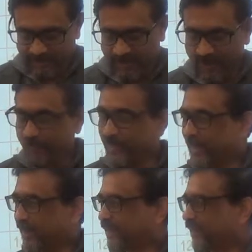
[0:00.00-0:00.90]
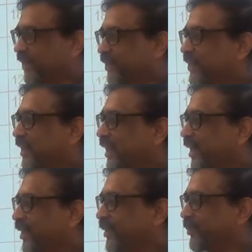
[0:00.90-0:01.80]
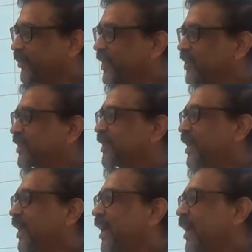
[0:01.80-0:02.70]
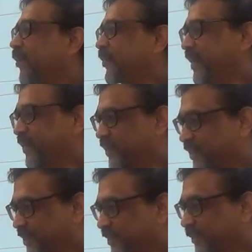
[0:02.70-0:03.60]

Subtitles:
Apnea is A means absence.